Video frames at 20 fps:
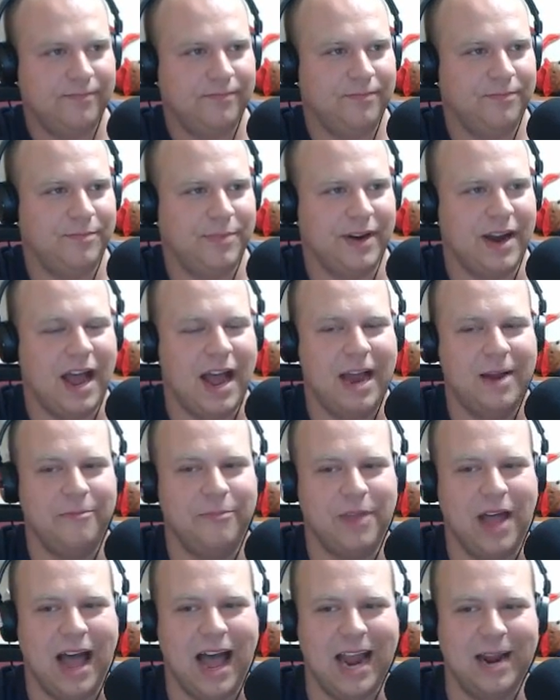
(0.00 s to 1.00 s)
But
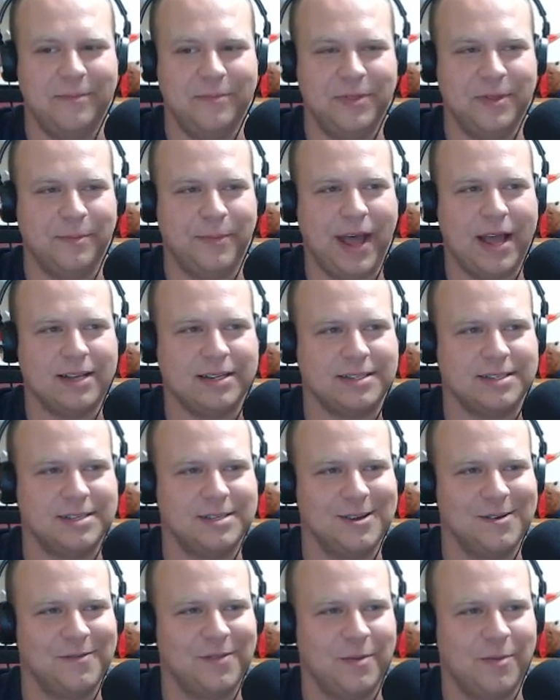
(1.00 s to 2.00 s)
I'm the
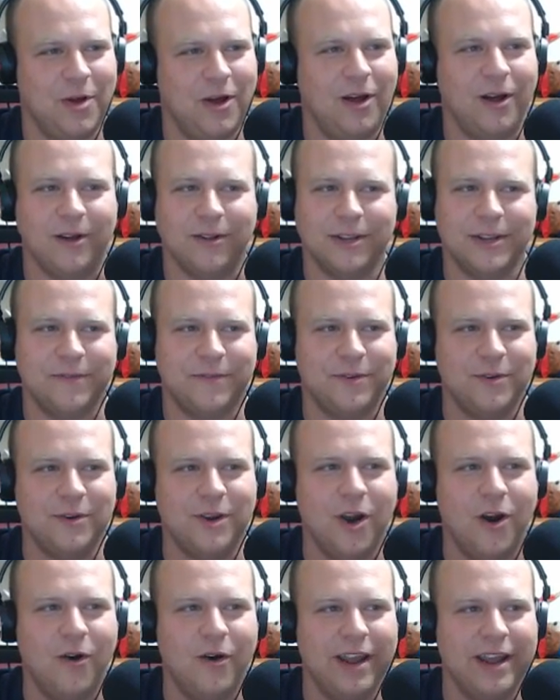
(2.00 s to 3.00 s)
best of them all. If you
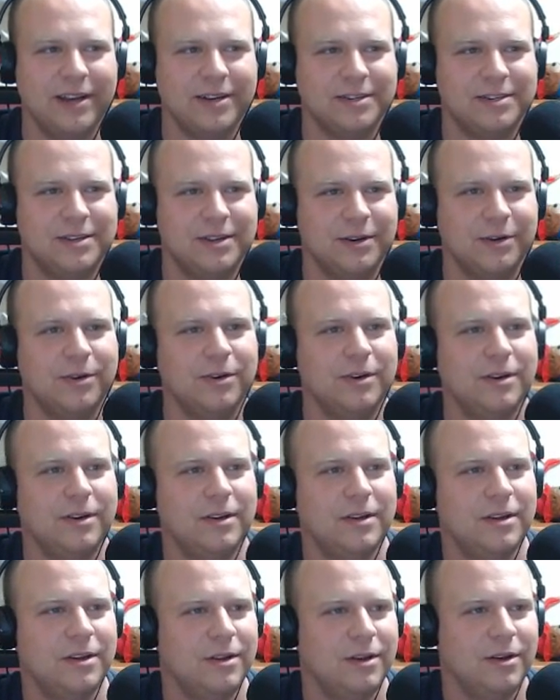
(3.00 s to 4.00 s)
go into
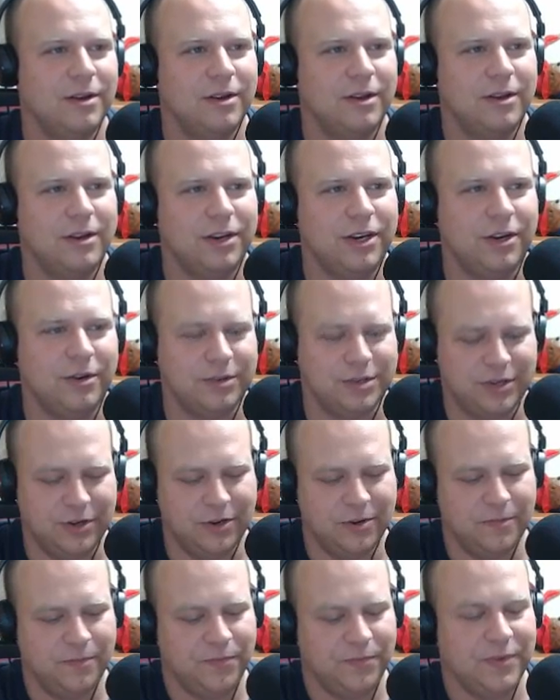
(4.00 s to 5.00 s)

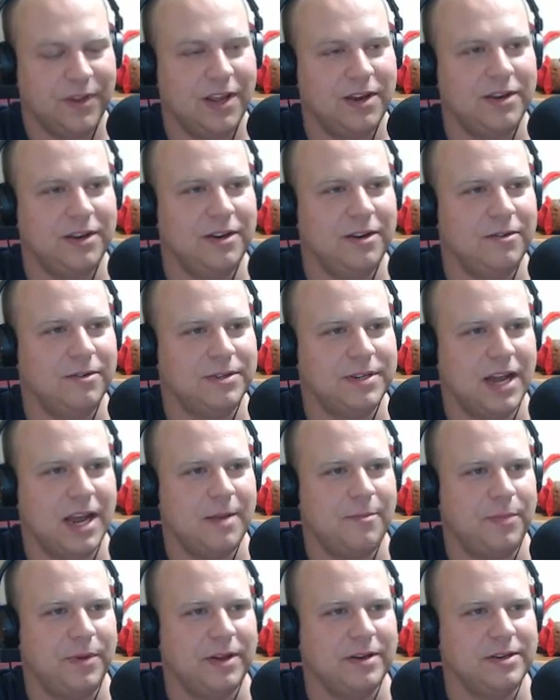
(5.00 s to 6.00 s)
YouTube and you
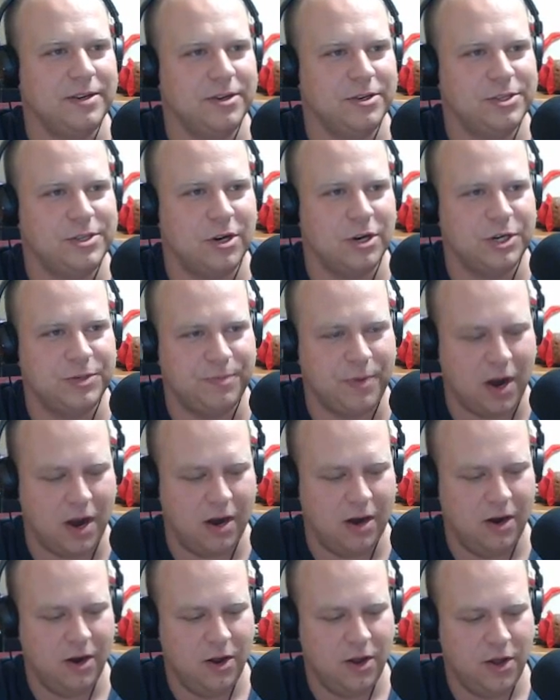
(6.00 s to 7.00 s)
type in your search
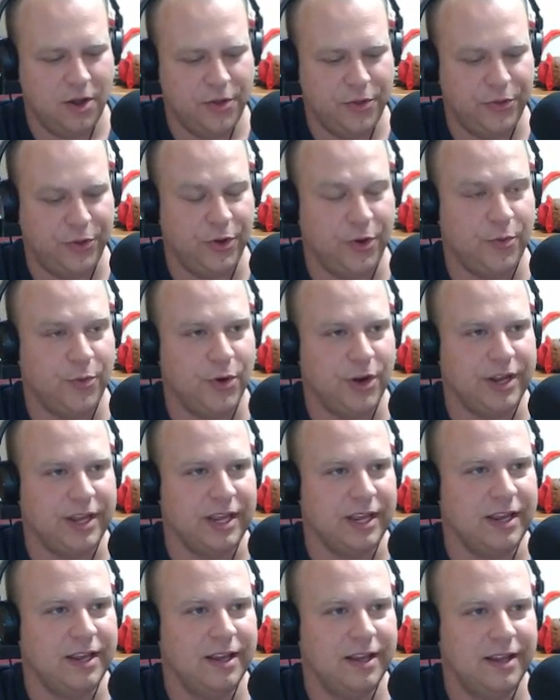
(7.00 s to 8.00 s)
bar the Wookiee,